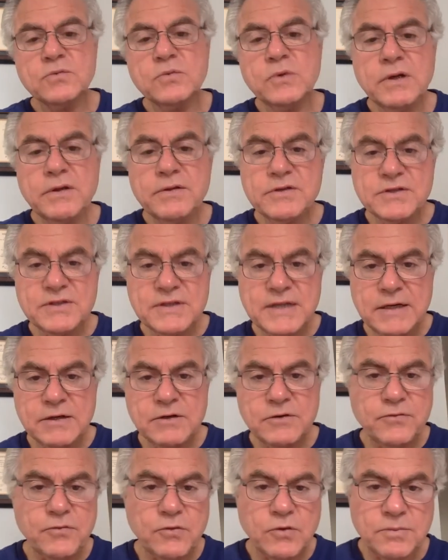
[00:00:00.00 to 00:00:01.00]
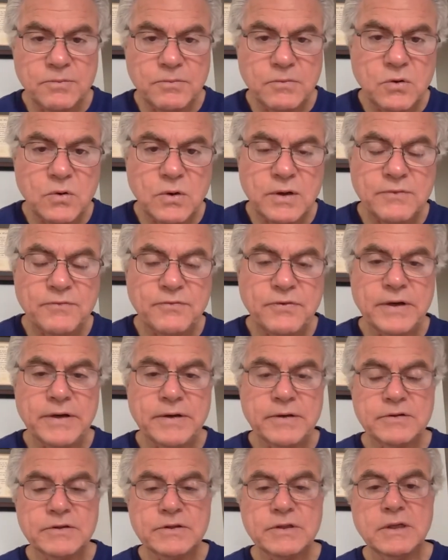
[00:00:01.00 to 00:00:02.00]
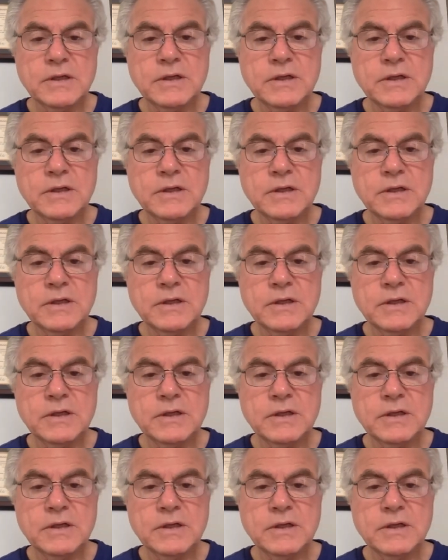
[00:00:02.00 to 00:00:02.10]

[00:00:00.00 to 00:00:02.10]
What are the standard form quantifiers?